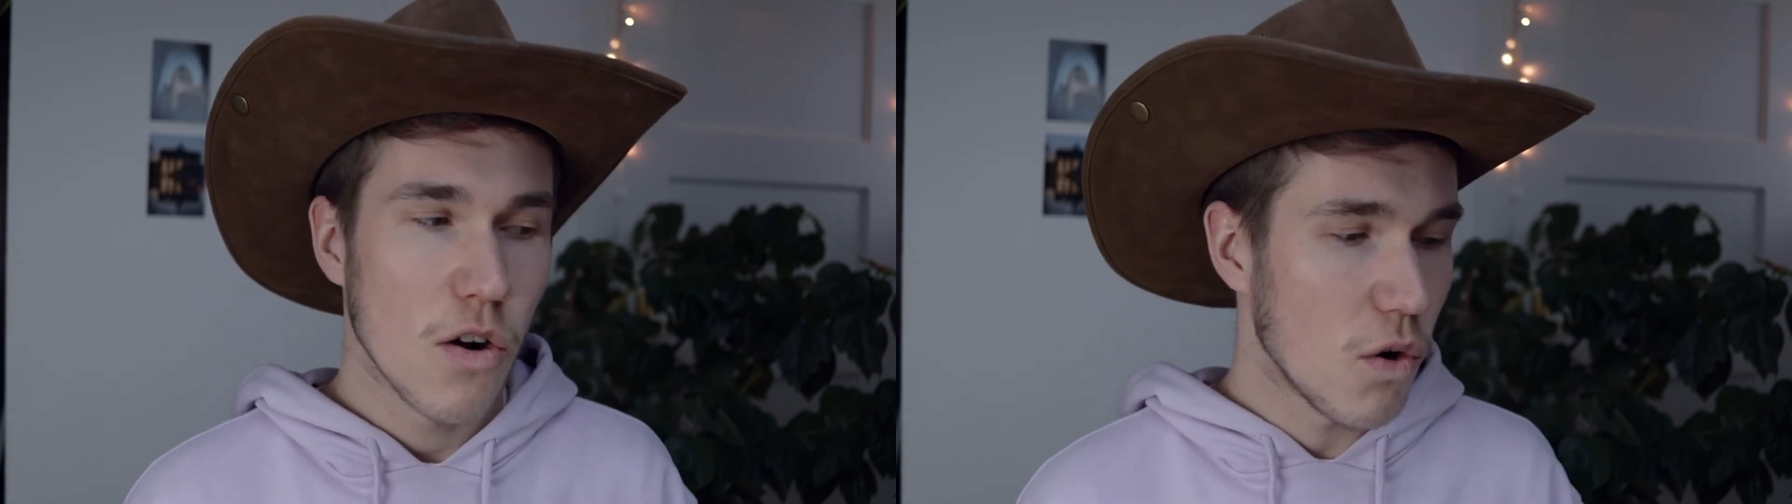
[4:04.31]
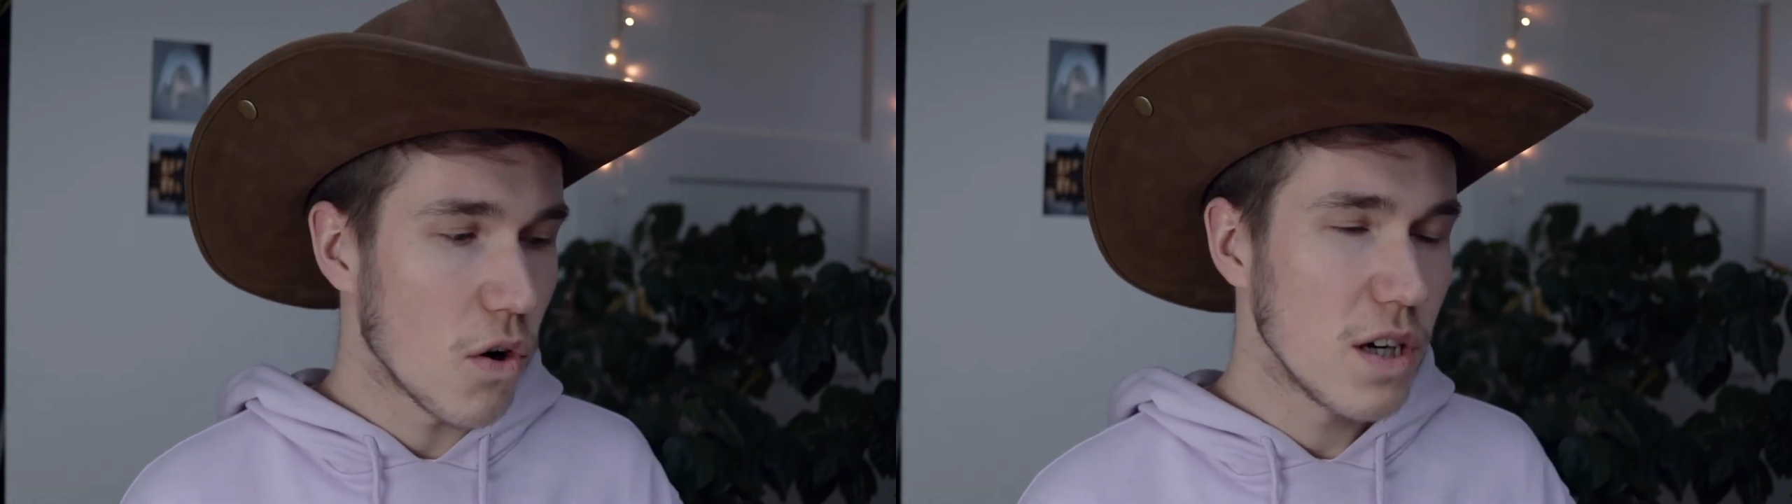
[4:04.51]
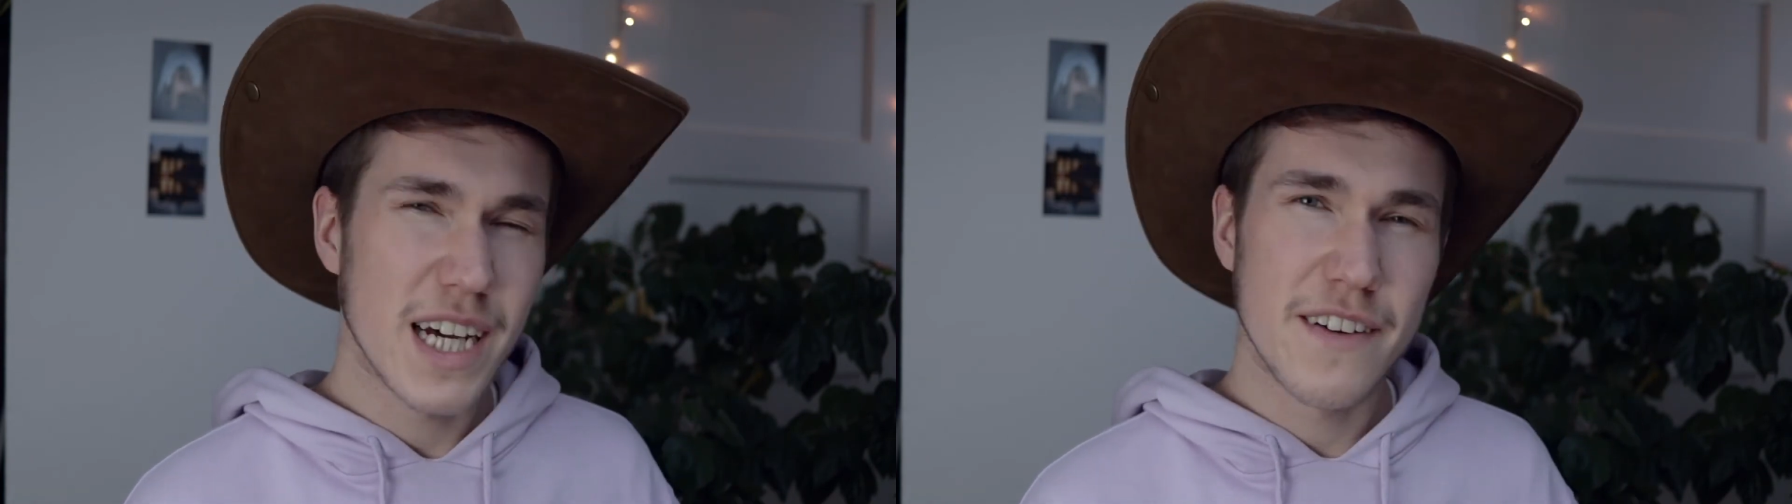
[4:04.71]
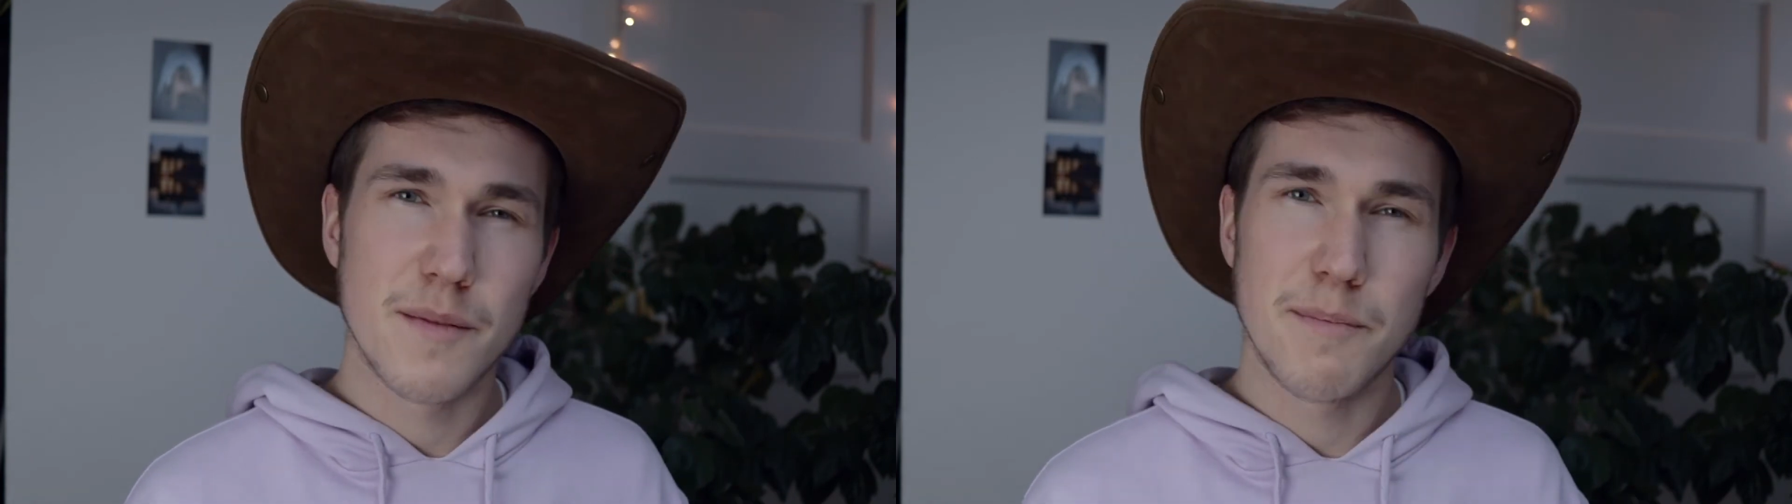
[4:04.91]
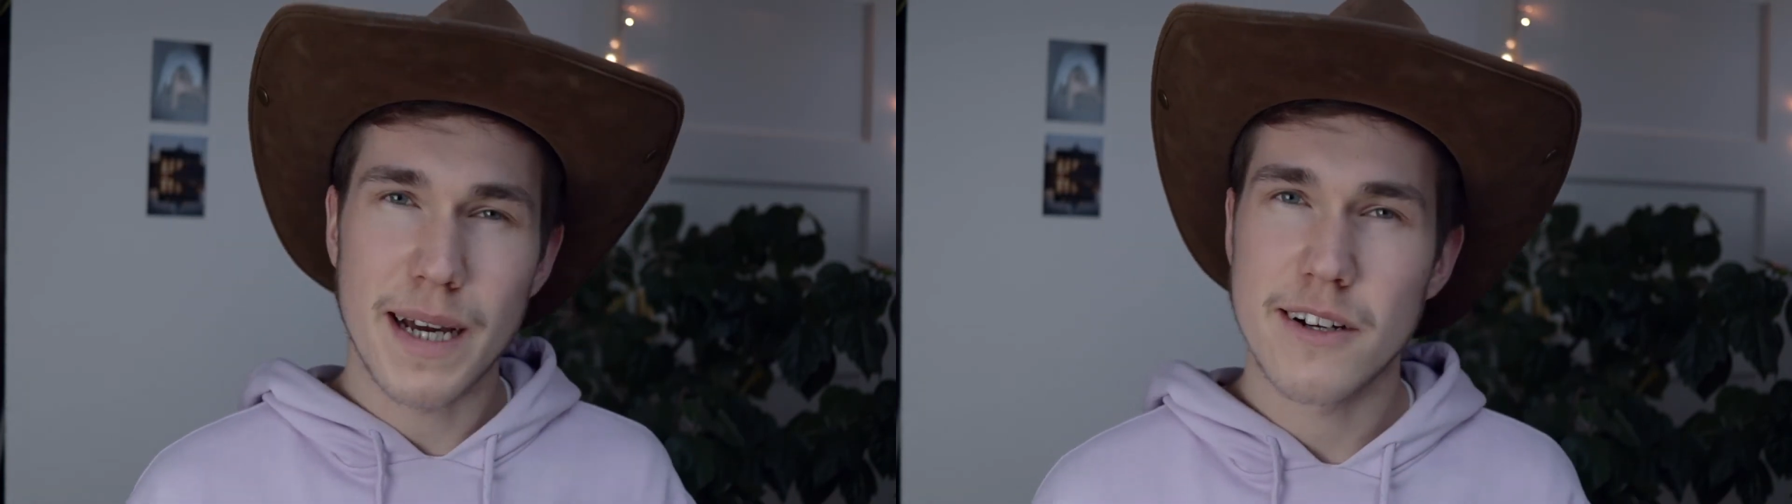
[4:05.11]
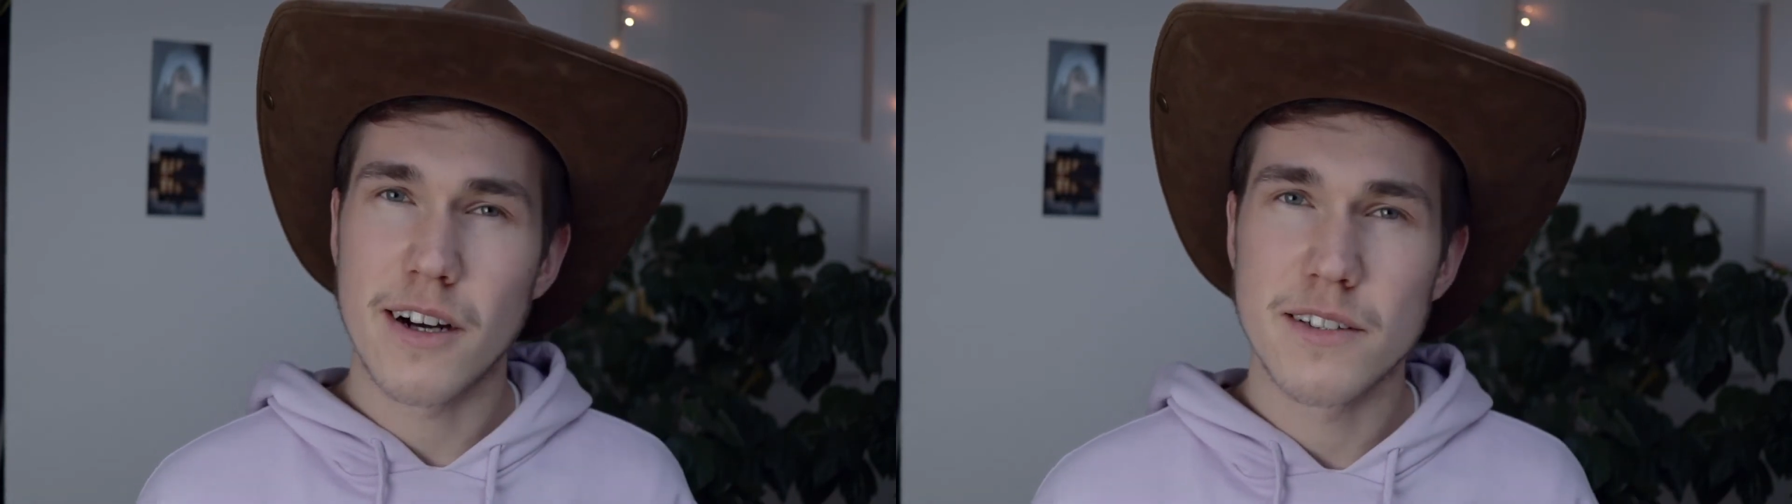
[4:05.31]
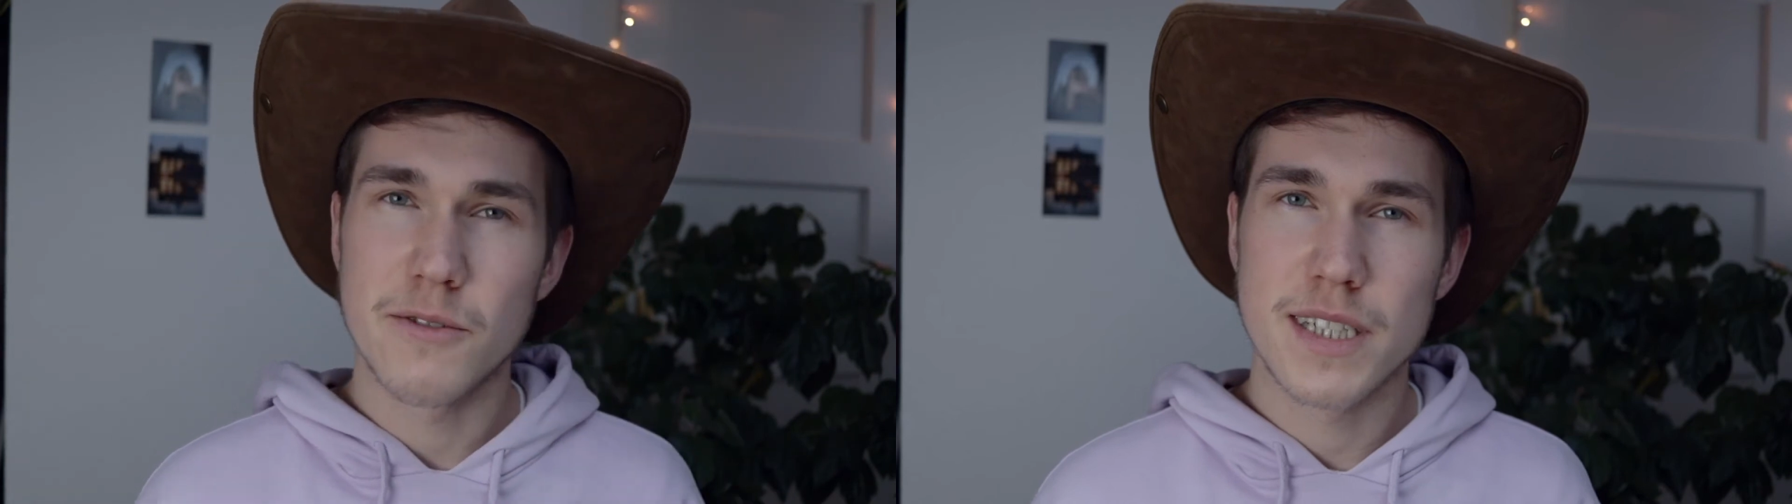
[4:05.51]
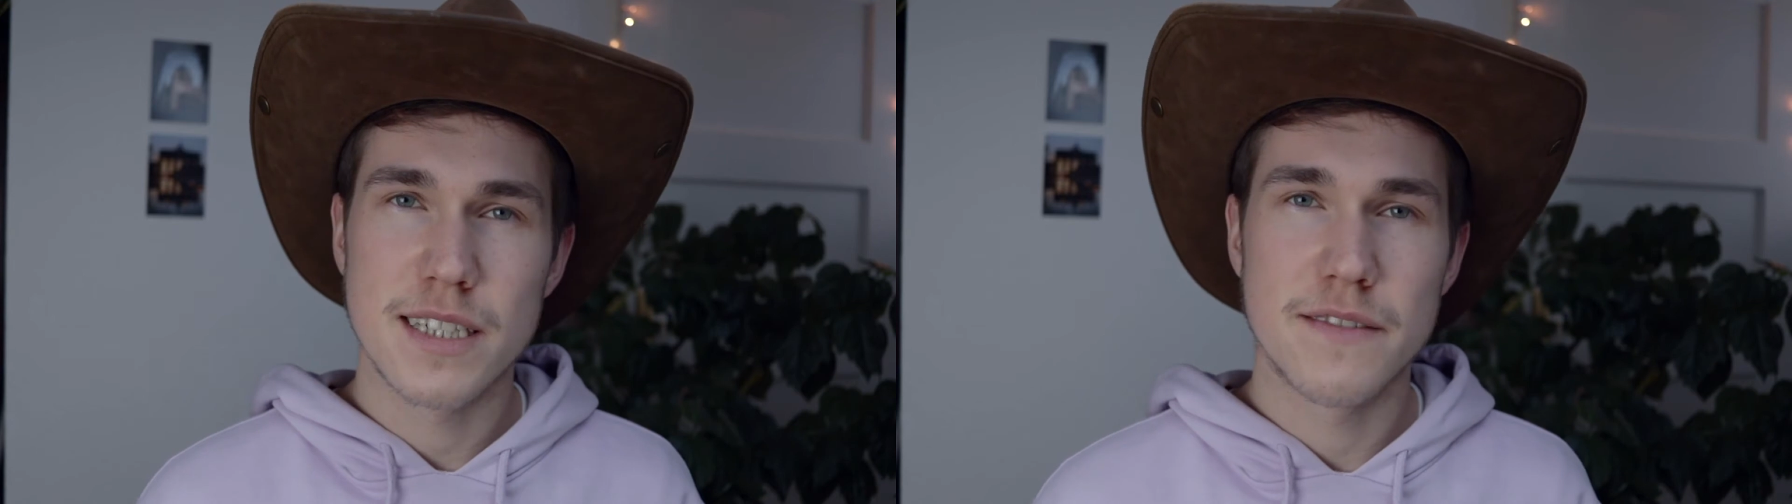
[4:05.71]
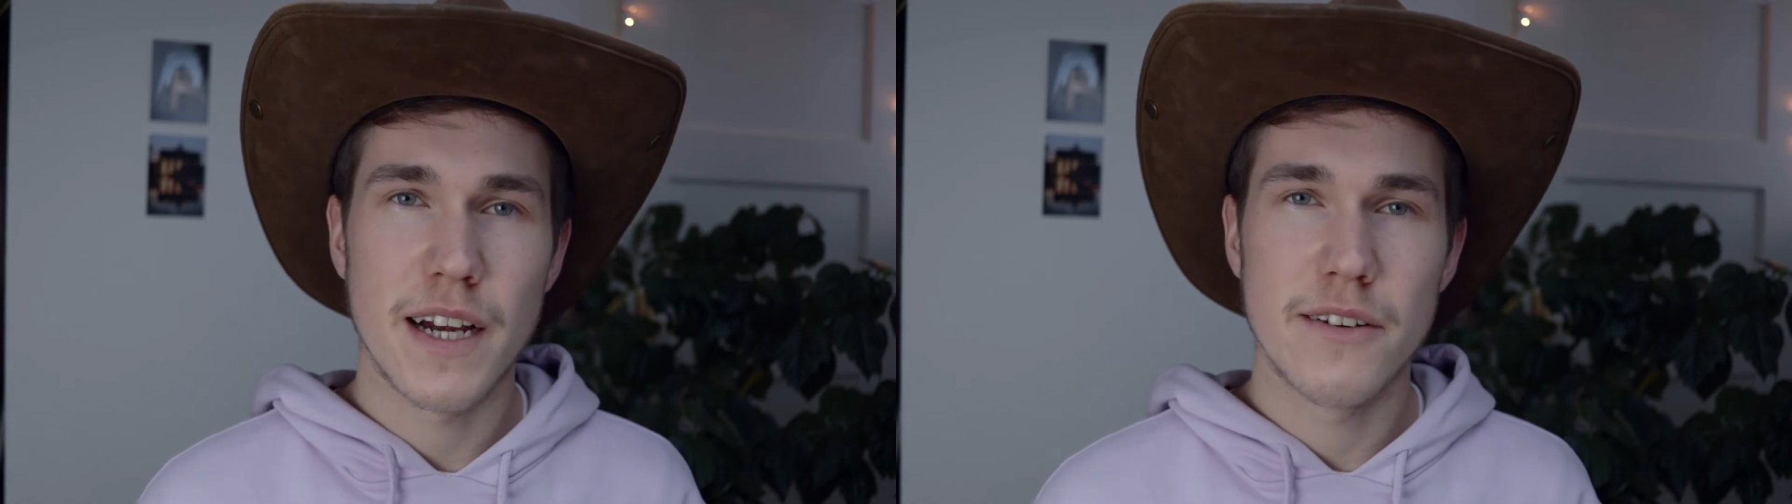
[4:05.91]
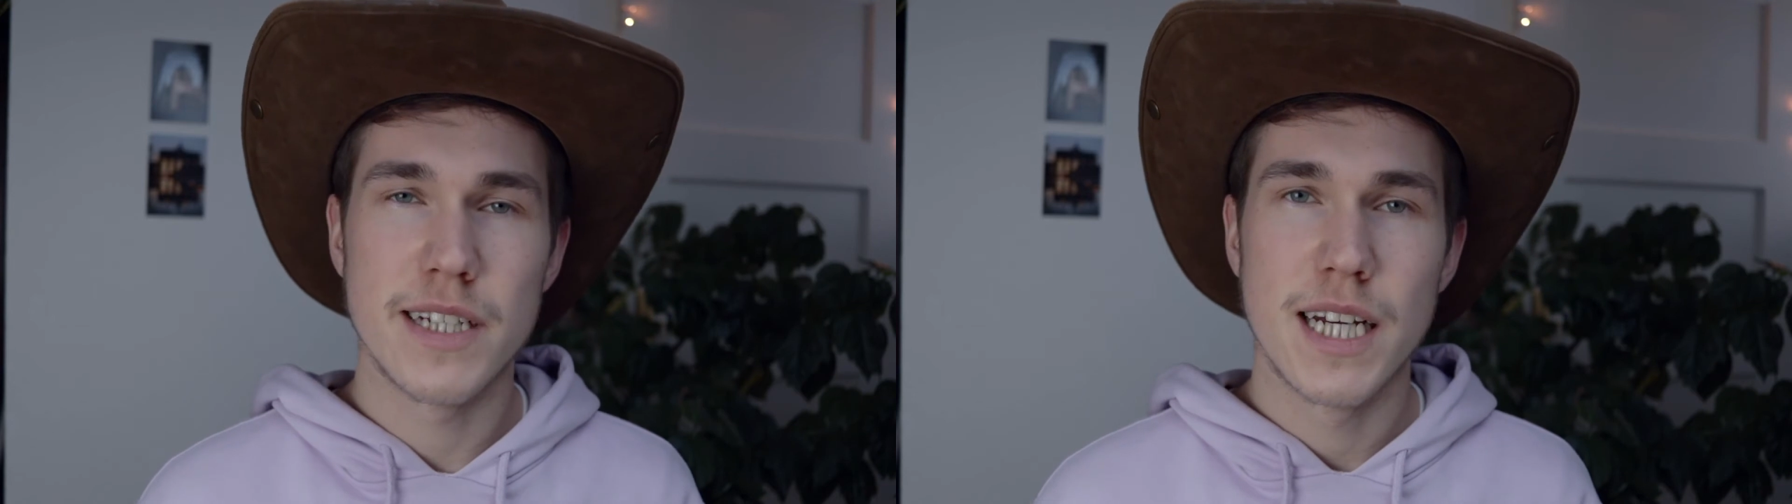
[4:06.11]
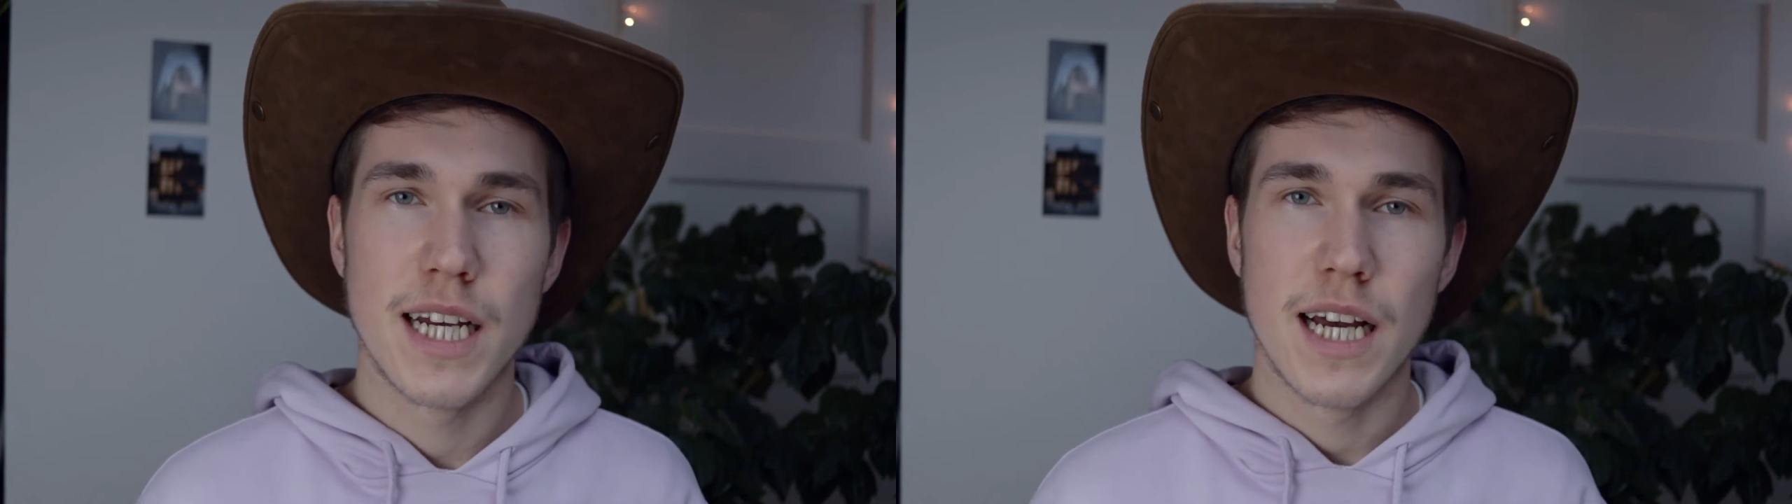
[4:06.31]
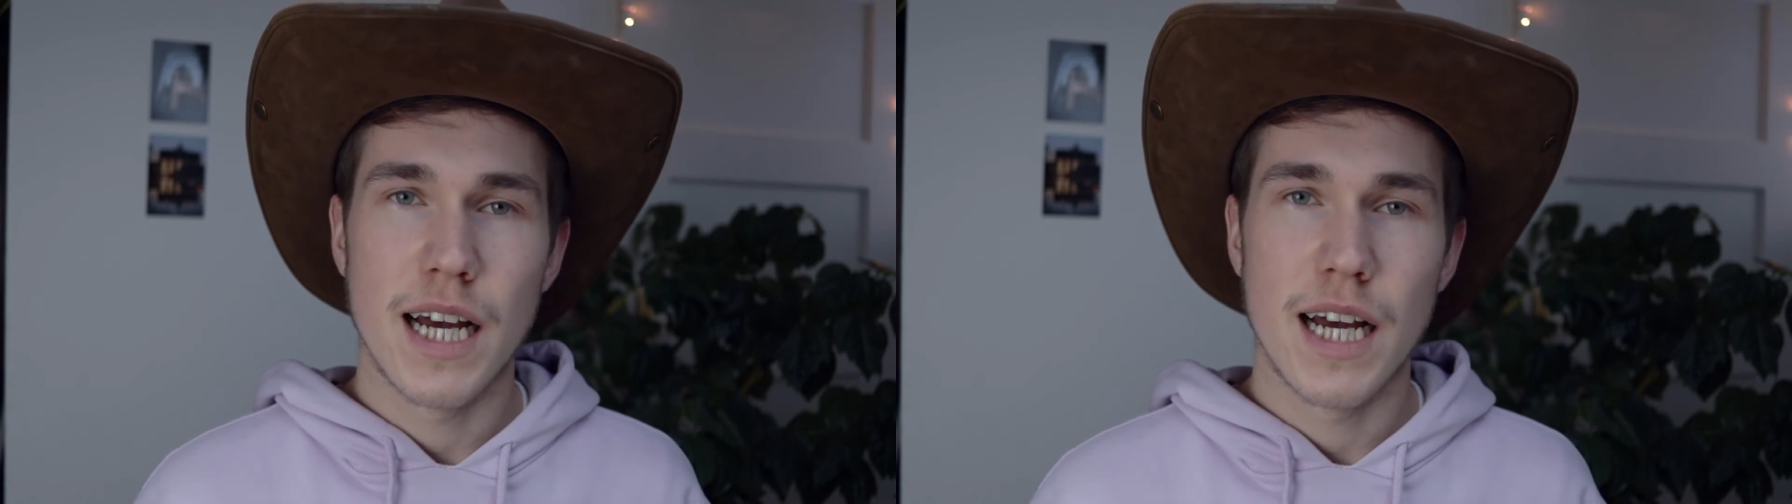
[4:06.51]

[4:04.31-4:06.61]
or you have a background which is very